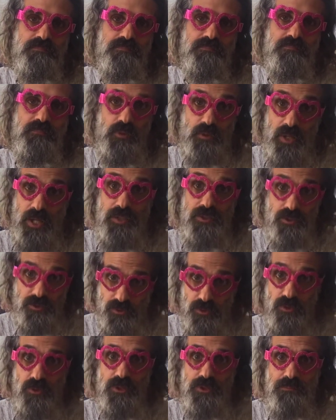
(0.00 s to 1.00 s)
Okay, so
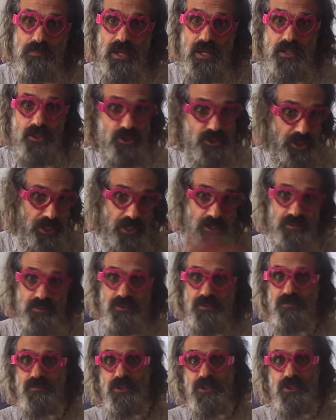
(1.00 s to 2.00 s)
do it, man. Share this
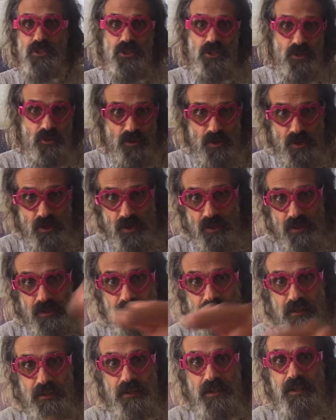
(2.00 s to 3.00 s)
video.
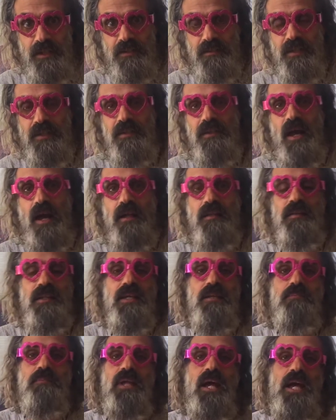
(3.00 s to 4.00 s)
Click the
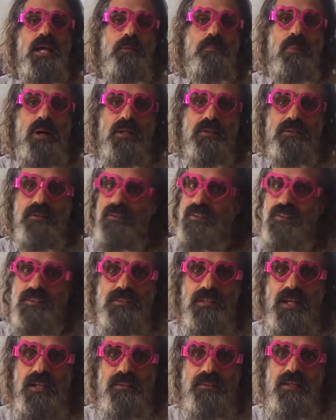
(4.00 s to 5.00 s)
goddamn like button. It's
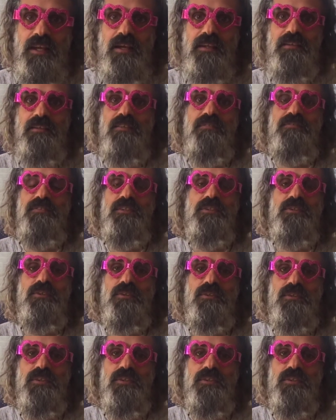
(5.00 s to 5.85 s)
not that difficult.